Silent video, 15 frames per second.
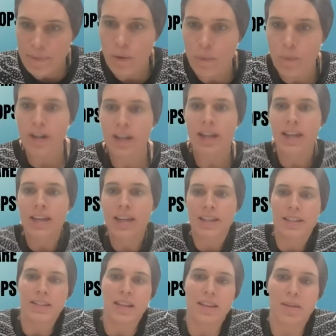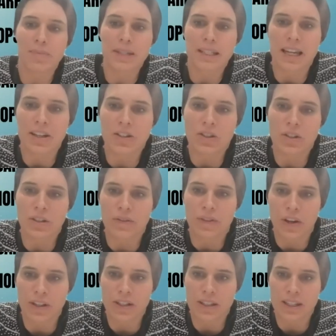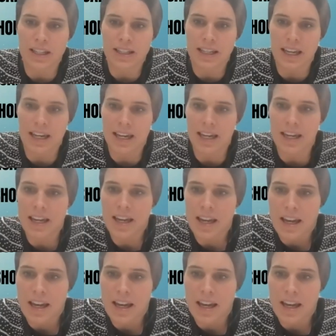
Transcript: What is the potential of OCT